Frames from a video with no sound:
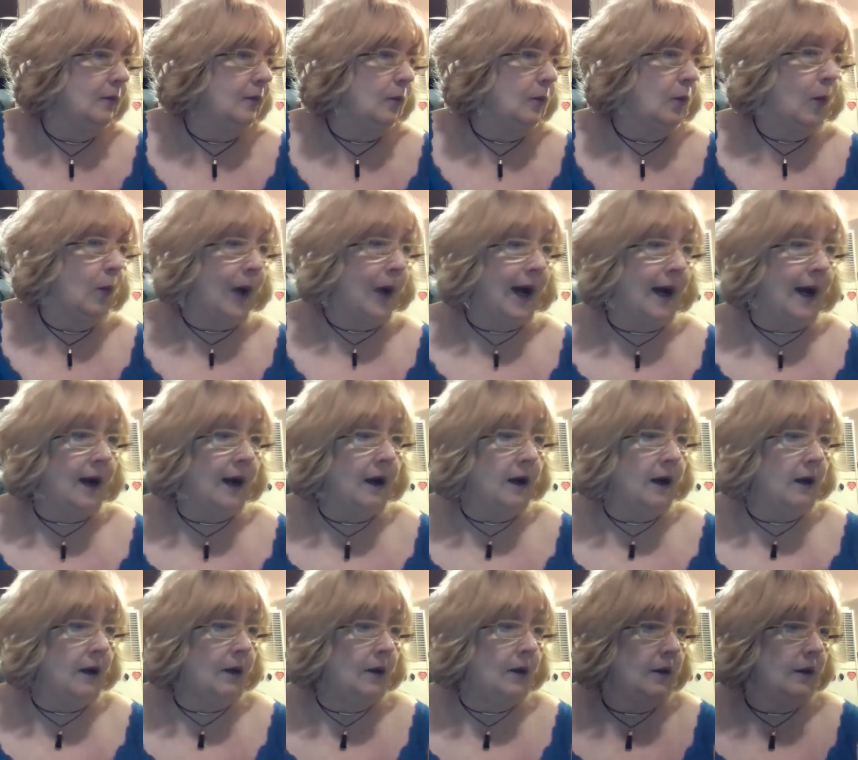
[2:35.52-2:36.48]

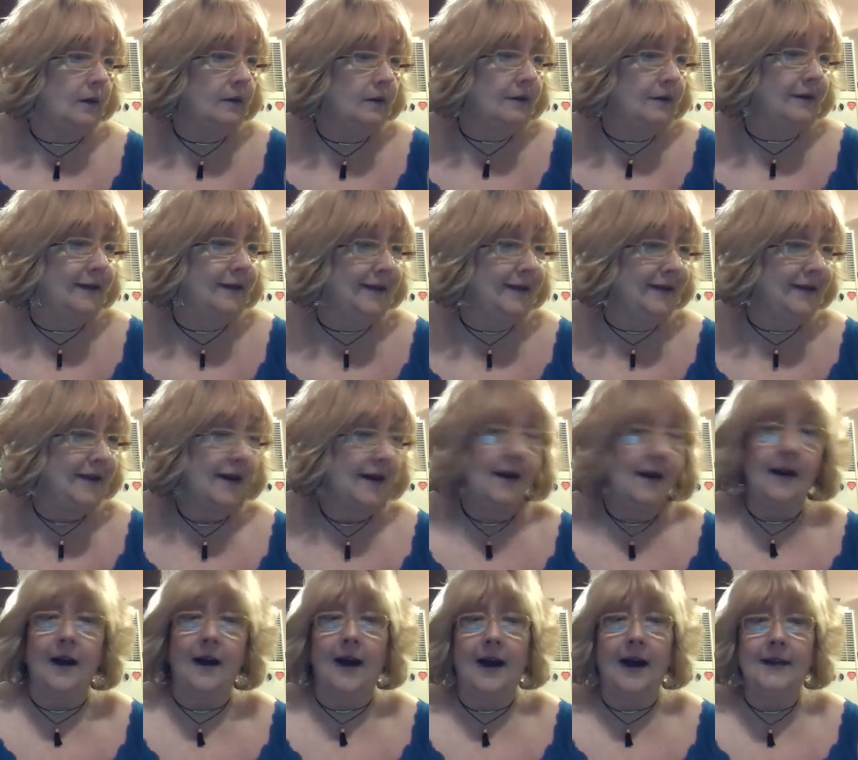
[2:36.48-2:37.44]
Wow.
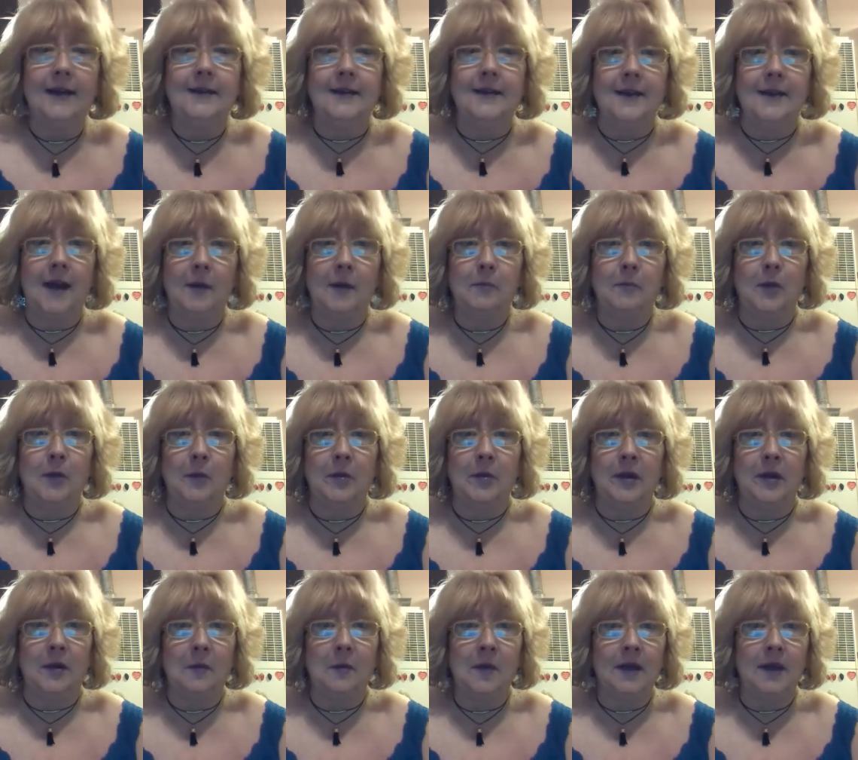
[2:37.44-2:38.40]
I did not
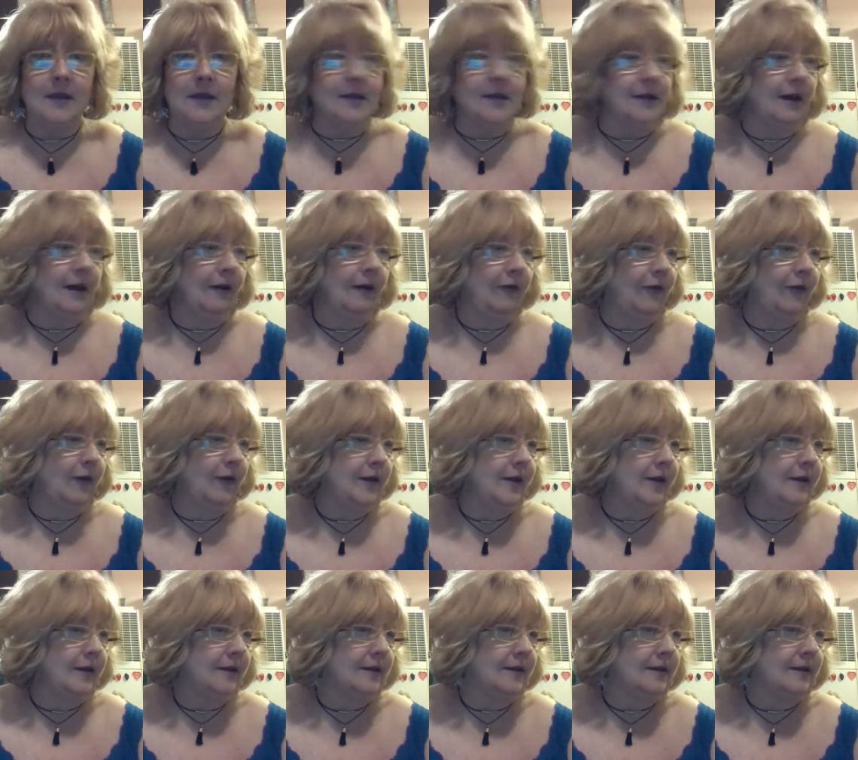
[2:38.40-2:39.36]
prepare myself for
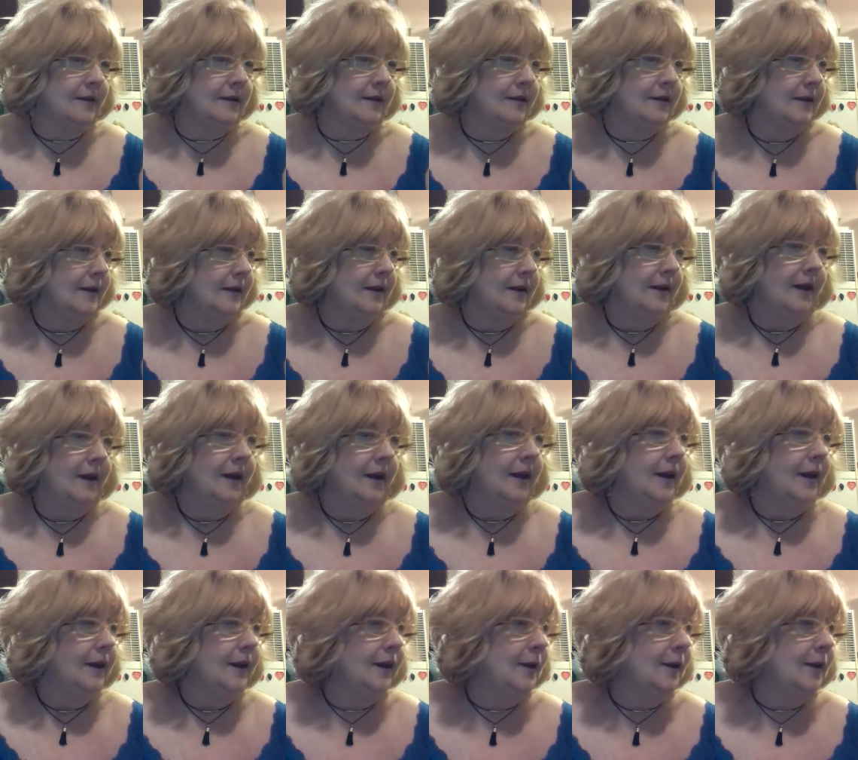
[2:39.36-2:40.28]
this. You